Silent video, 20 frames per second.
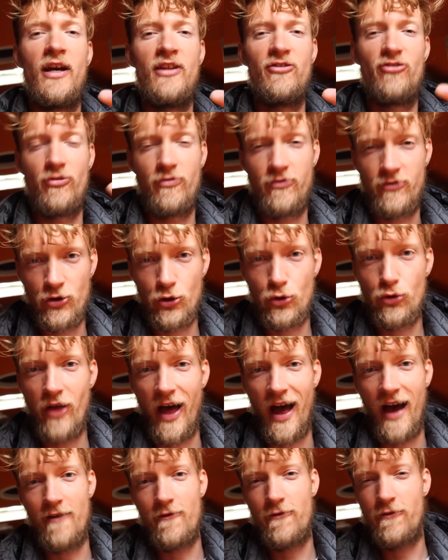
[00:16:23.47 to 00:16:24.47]
and to fuel
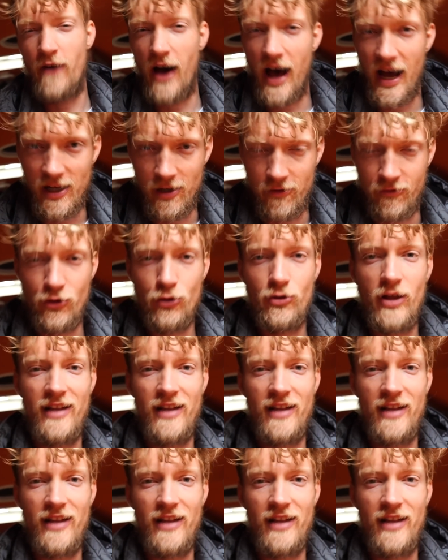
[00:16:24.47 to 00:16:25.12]
that fire, fuel